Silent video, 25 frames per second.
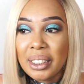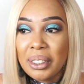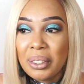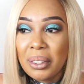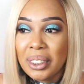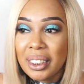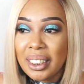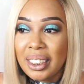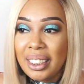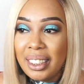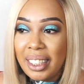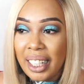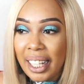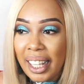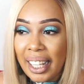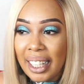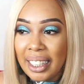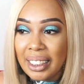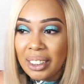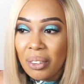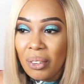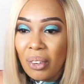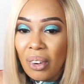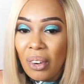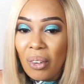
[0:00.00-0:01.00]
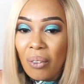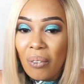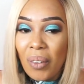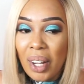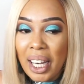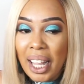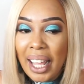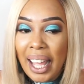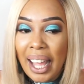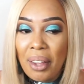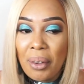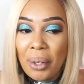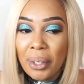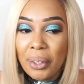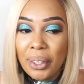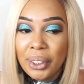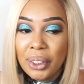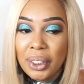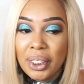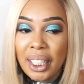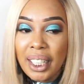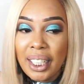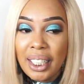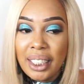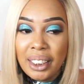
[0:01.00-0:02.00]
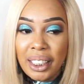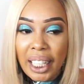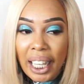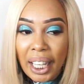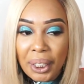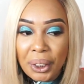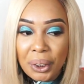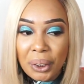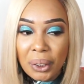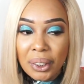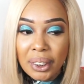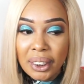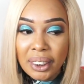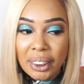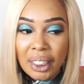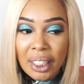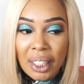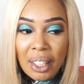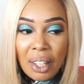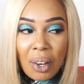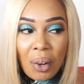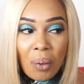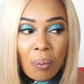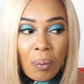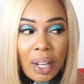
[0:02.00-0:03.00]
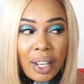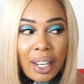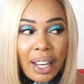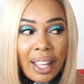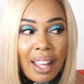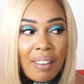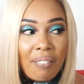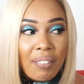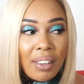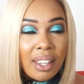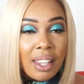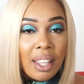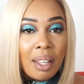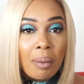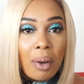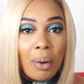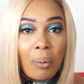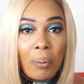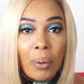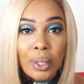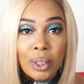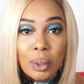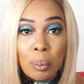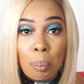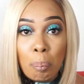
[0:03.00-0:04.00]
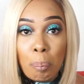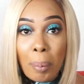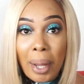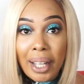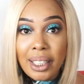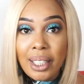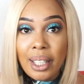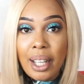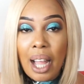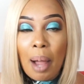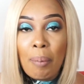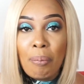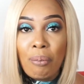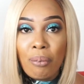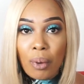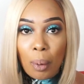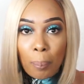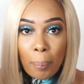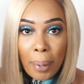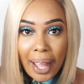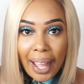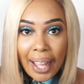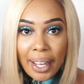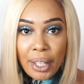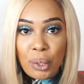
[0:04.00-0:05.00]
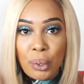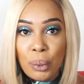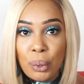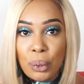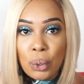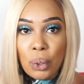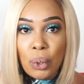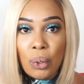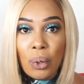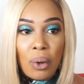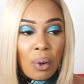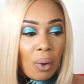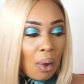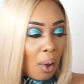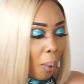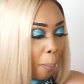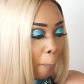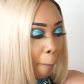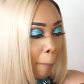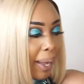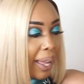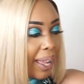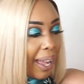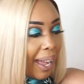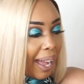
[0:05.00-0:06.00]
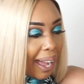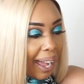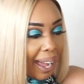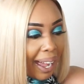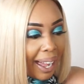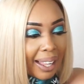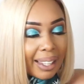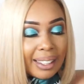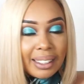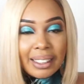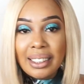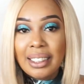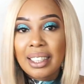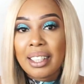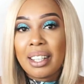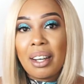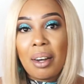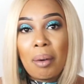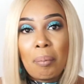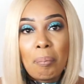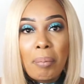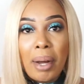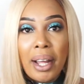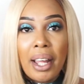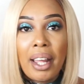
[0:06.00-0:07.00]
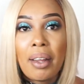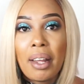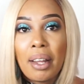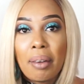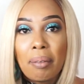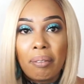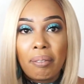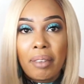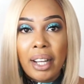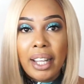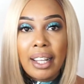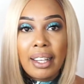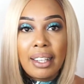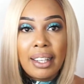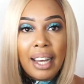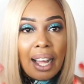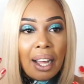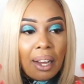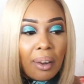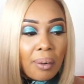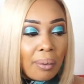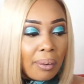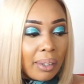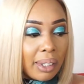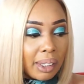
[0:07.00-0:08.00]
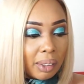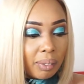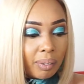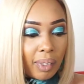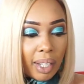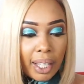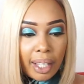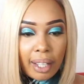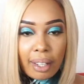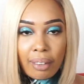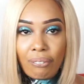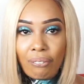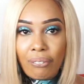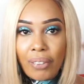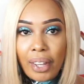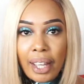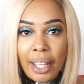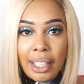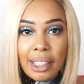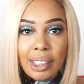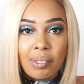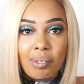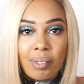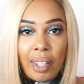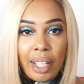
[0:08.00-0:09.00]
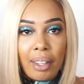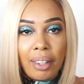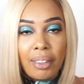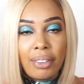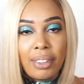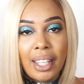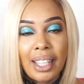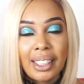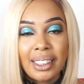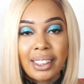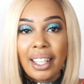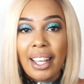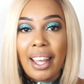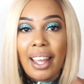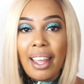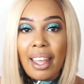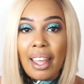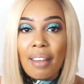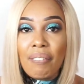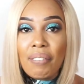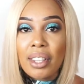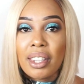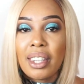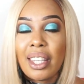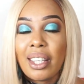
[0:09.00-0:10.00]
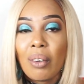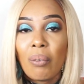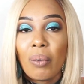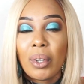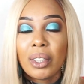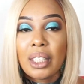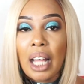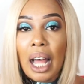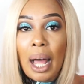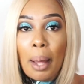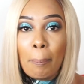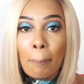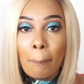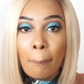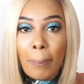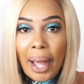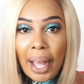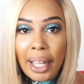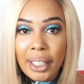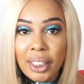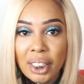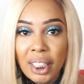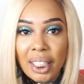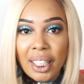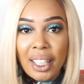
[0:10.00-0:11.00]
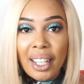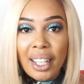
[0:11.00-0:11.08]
those days when I was using injections, when everything was matching up from head to toe. My hands, my knuckles, my face, my chest, everything was a match.